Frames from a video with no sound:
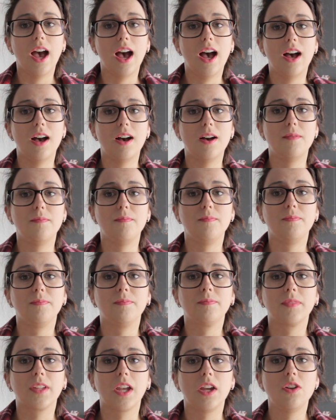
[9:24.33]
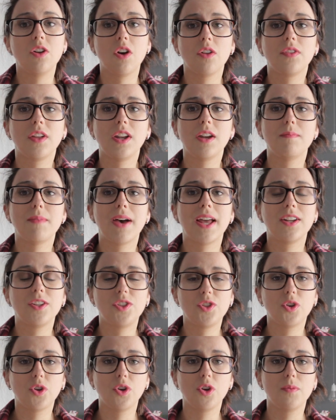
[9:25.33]
Not that it
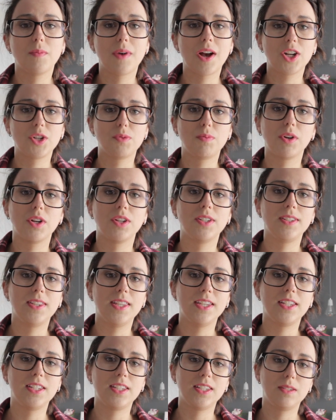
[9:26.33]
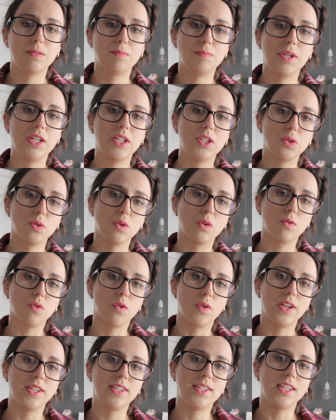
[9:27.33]
matters too much because this bit sort of
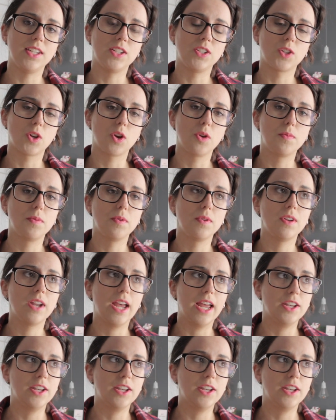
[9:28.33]
always sits open,